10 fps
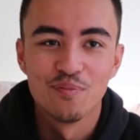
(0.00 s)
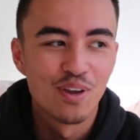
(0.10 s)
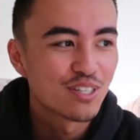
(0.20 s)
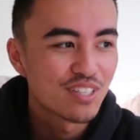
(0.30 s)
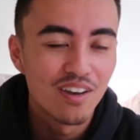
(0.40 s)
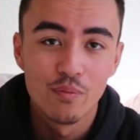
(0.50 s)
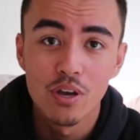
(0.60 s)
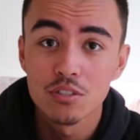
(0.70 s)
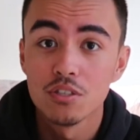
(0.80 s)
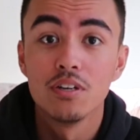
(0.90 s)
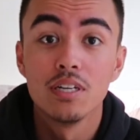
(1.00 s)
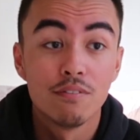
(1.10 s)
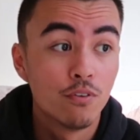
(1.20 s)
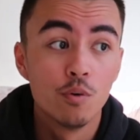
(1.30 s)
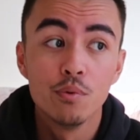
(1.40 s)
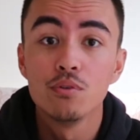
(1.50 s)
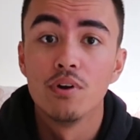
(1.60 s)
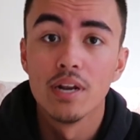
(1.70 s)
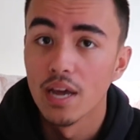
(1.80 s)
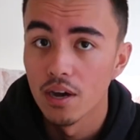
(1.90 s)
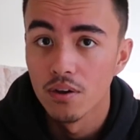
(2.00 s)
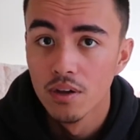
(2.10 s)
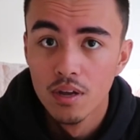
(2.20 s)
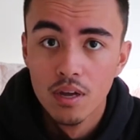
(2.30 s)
And we also are in a full moon right now.